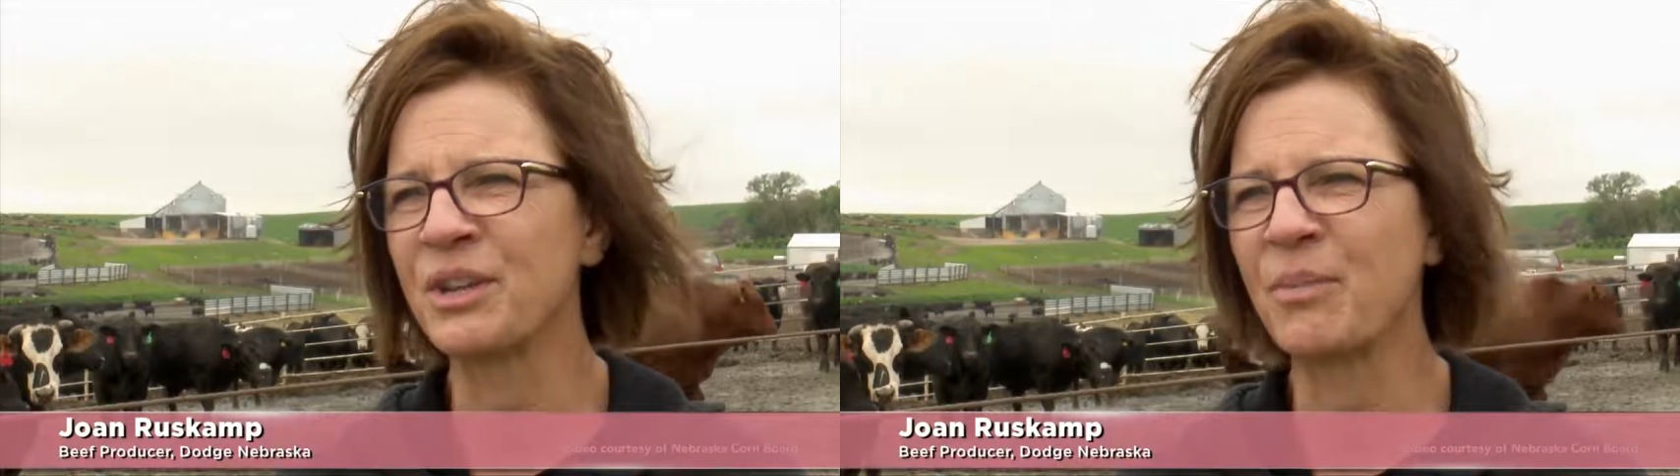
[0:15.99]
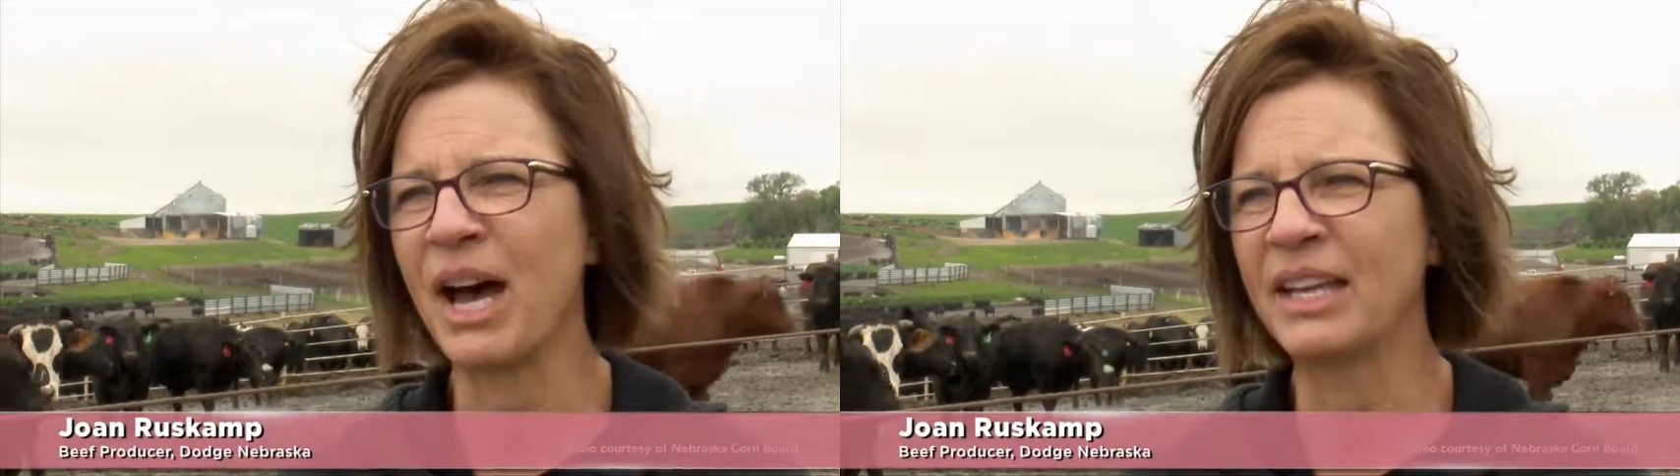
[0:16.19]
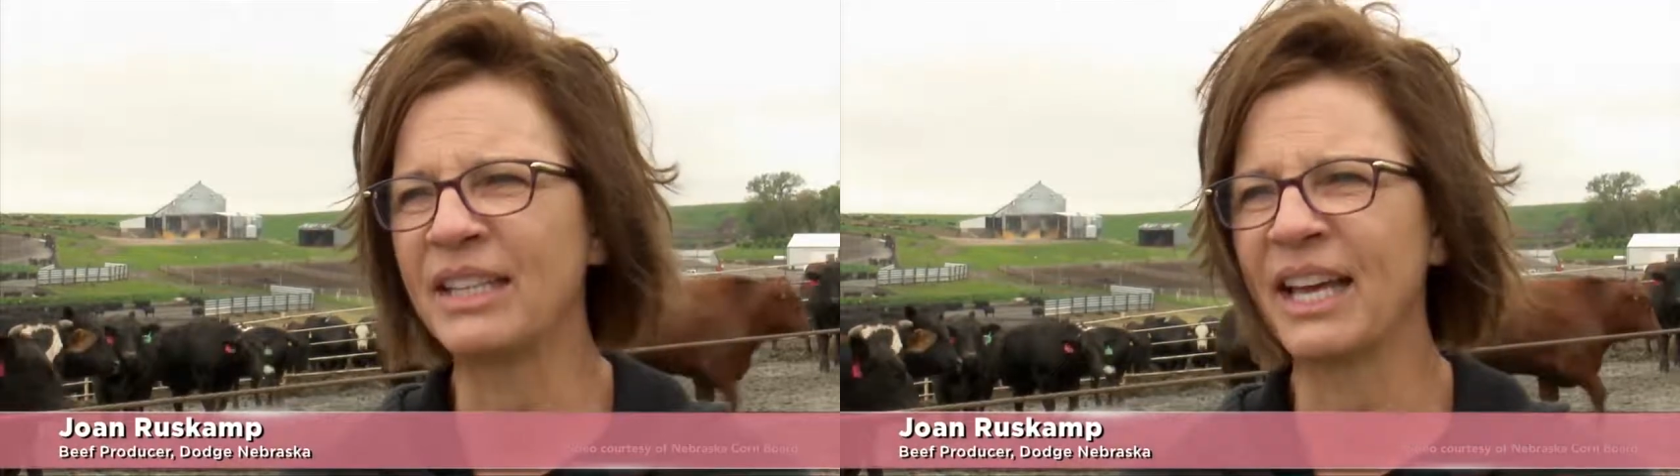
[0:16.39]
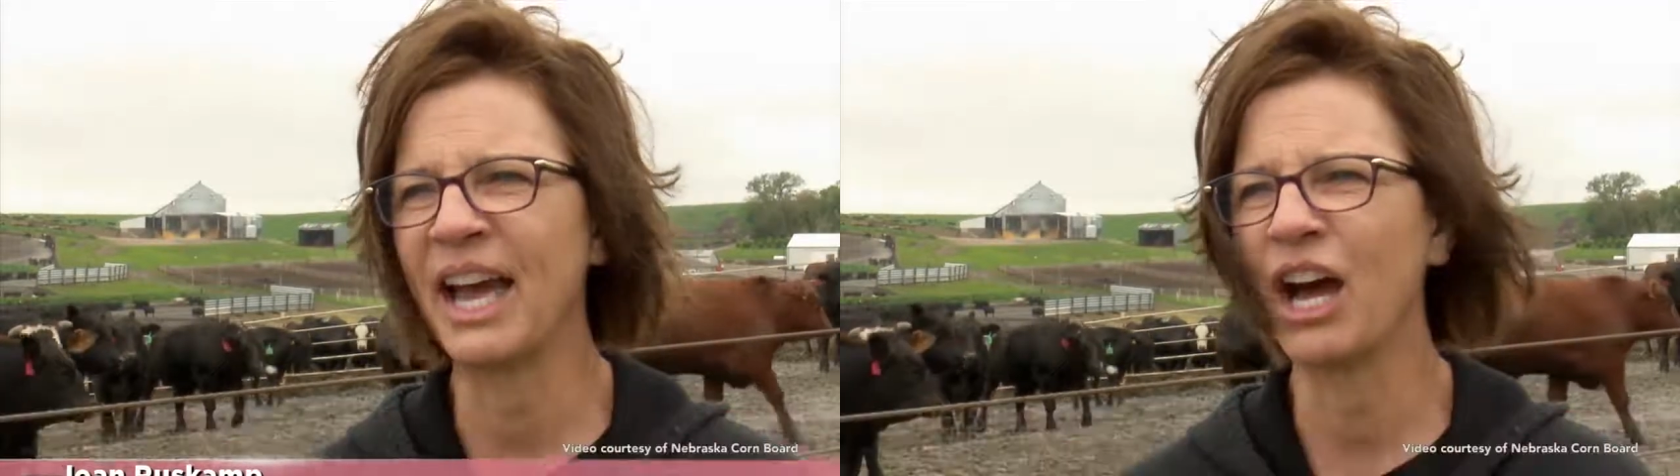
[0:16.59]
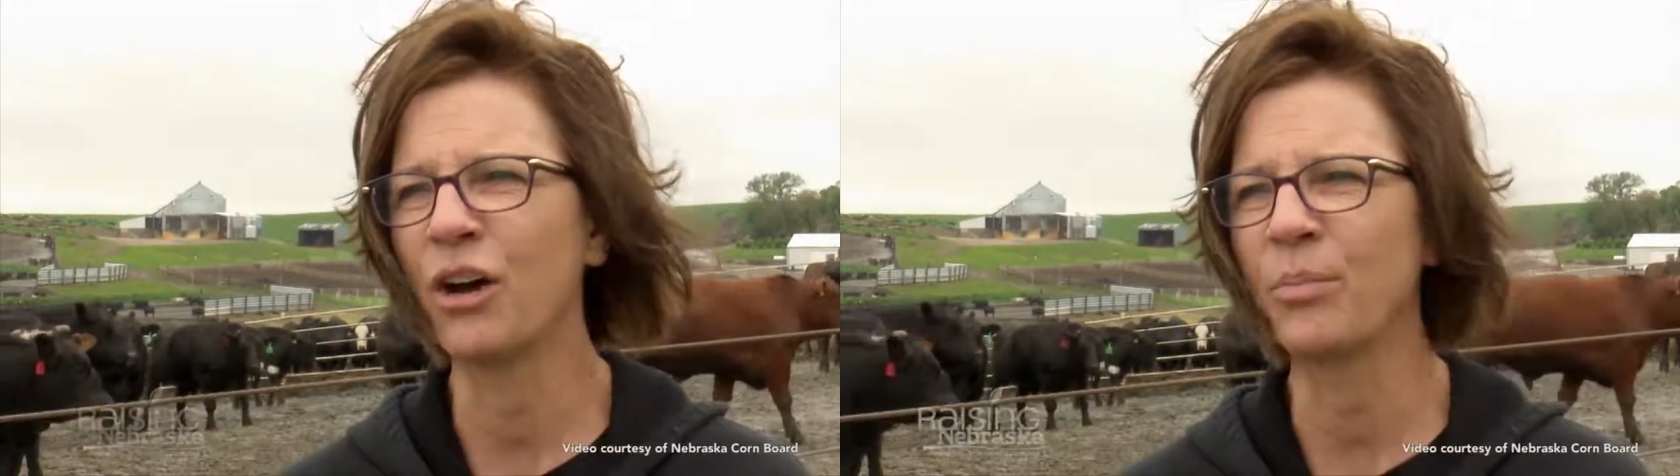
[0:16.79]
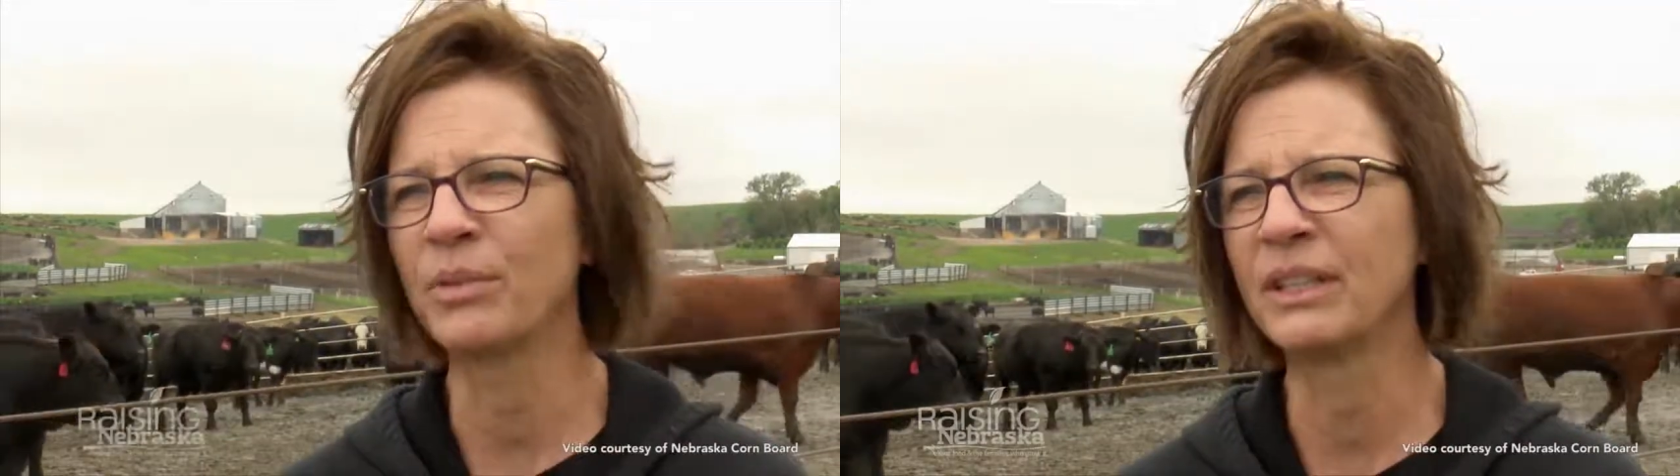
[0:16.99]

in the body that help